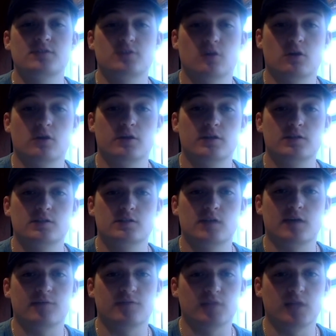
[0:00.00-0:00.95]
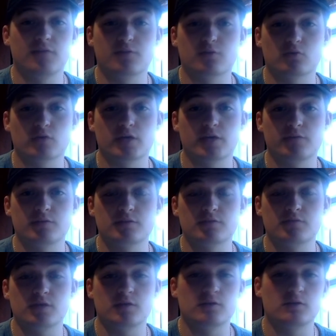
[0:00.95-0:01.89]
targets have left the Ravens
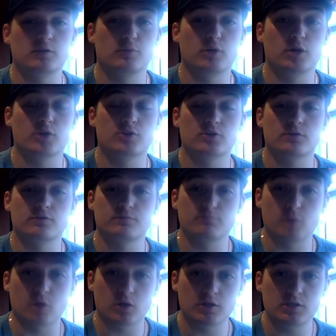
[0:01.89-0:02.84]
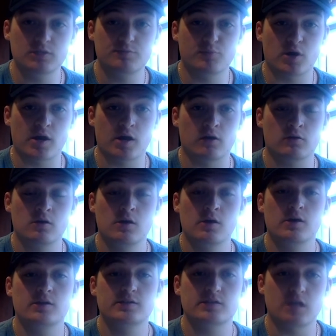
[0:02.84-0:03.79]
via the departure of Marquise Brown,
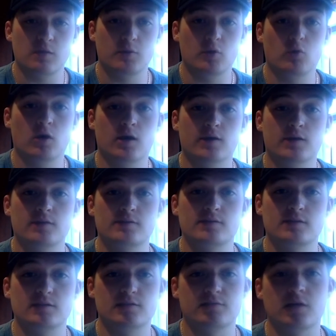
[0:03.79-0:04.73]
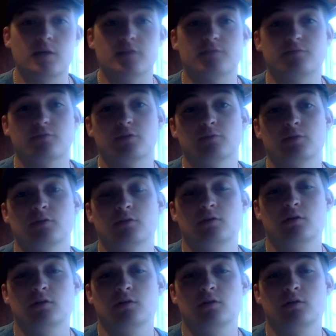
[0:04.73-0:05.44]
Sammy Watkins, and Devonta Freeman.